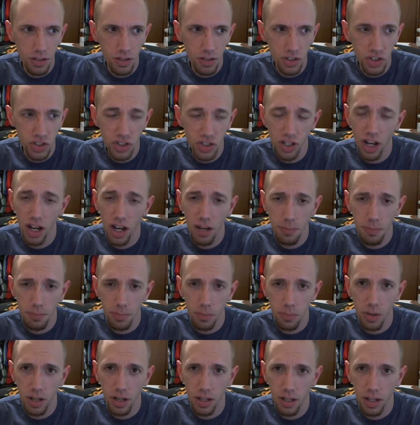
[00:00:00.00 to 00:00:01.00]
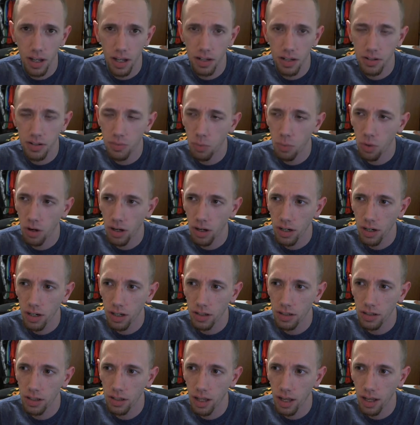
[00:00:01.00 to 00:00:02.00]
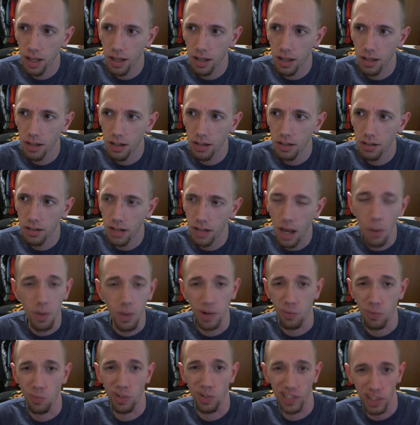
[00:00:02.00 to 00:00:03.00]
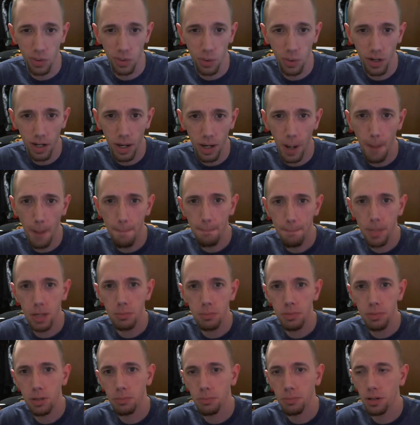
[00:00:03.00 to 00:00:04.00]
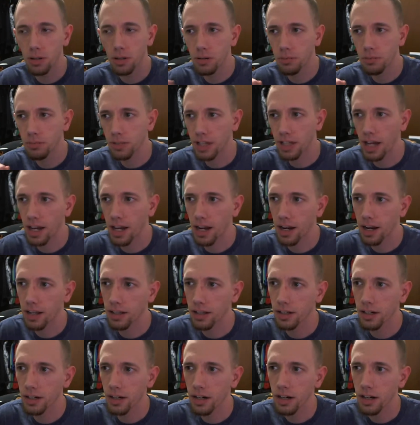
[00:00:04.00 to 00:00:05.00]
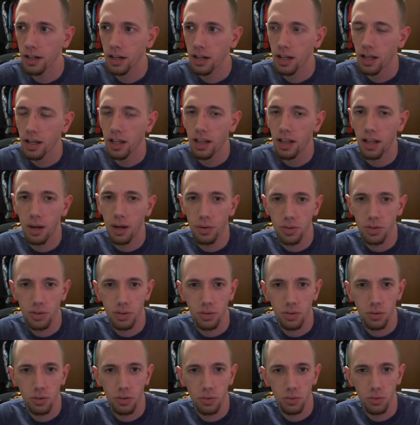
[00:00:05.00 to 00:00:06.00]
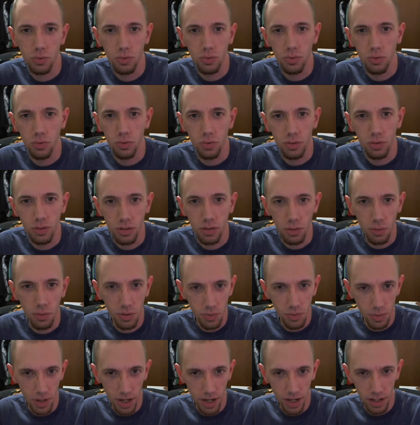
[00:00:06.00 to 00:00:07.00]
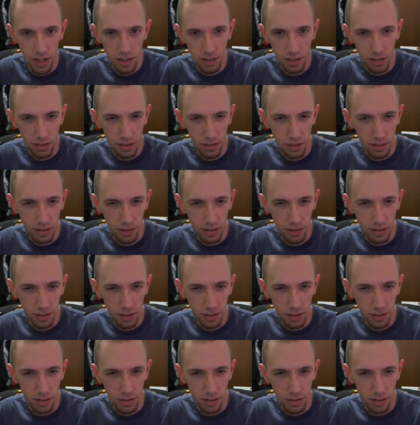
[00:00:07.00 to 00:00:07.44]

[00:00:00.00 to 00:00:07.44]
Shop, I had to work, and that went really quick. Boom, boom, boom, got out of there. That was cool. Ooh, going red.